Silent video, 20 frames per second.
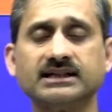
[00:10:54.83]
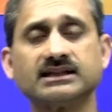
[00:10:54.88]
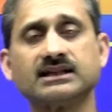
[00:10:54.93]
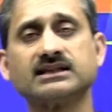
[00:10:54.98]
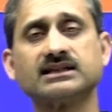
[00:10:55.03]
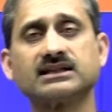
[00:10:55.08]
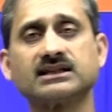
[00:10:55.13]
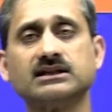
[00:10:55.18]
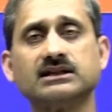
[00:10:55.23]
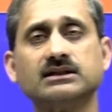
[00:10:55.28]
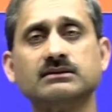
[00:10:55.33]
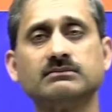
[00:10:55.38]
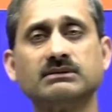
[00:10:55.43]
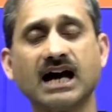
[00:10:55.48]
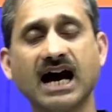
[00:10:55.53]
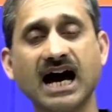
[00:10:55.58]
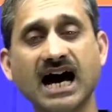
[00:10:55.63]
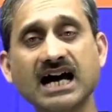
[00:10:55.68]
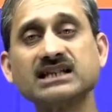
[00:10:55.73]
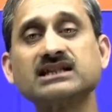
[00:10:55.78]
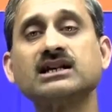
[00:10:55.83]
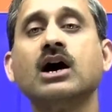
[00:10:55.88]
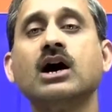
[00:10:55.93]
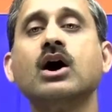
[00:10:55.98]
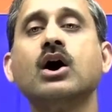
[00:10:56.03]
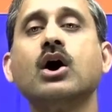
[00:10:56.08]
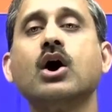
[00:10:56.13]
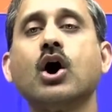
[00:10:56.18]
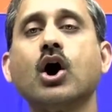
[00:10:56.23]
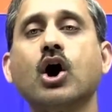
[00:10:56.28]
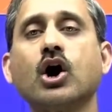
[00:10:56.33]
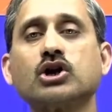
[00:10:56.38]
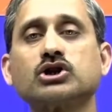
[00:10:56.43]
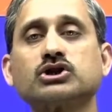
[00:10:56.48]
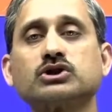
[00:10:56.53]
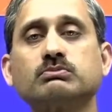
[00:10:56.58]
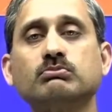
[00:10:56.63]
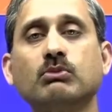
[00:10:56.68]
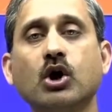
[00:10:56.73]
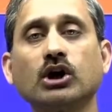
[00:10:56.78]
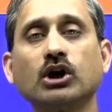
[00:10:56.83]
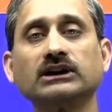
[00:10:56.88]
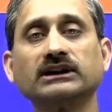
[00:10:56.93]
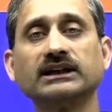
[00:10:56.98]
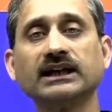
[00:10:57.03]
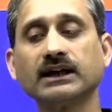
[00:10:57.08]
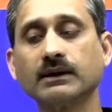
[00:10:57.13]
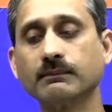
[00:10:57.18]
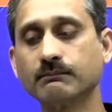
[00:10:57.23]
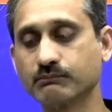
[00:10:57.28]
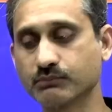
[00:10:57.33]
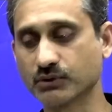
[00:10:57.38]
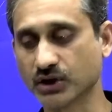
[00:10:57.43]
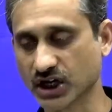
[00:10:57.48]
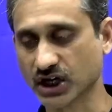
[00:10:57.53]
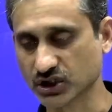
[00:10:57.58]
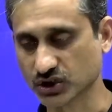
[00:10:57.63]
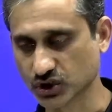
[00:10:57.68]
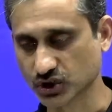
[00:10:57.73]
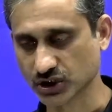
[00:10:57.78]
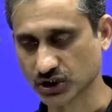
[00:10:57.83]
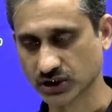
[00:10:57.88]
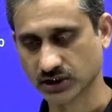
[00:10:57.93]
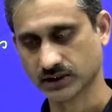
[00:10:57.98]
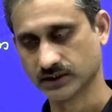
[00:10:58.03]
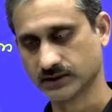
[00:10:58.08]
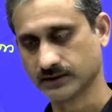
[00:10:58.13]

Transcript: is termed as osmotic pressure.